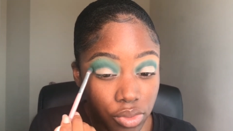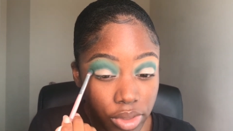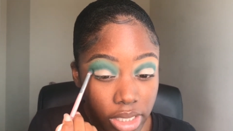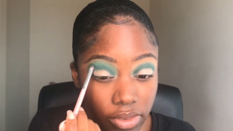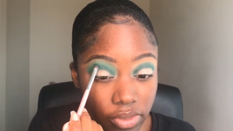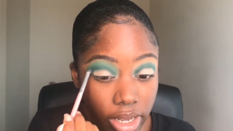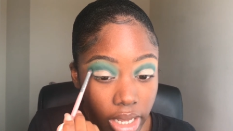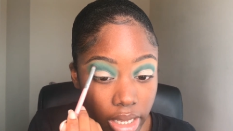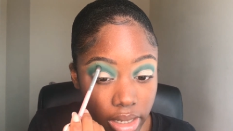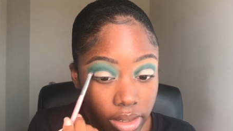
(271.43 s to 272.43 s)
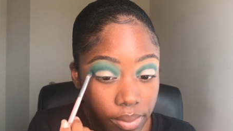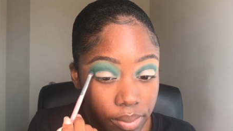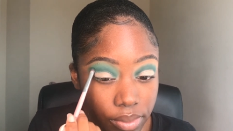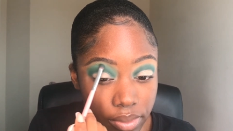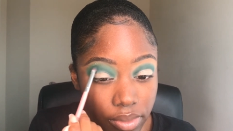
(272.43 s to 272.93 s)
redefine
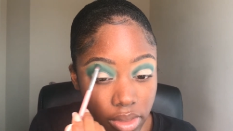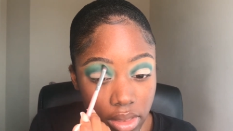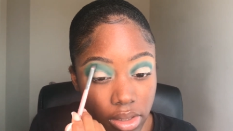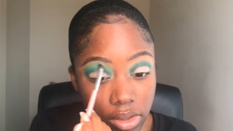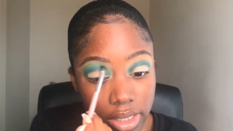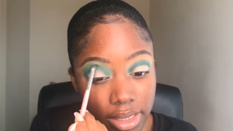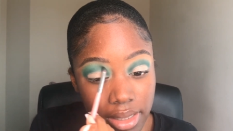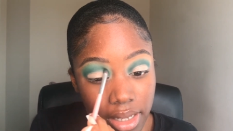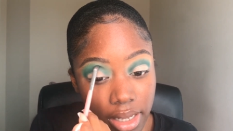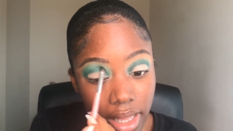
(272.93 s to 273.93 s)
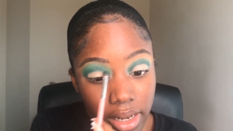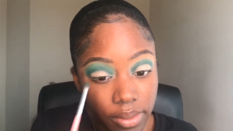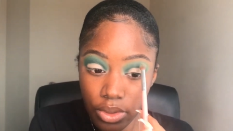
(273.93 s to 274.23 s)
the crease again.